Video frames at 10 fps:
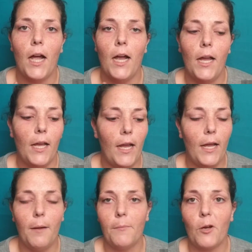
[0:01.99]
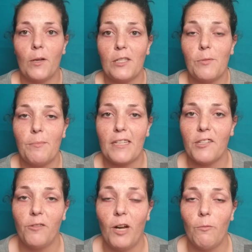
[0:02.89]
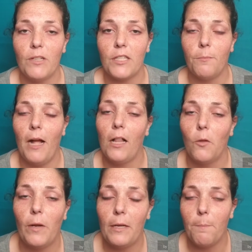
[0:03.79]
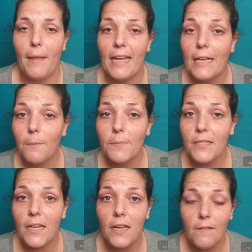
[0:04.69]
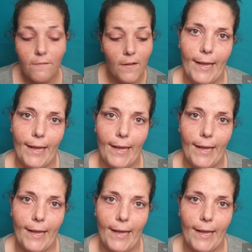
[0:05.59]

I am going to be messing around with some Halloween makeup stuff,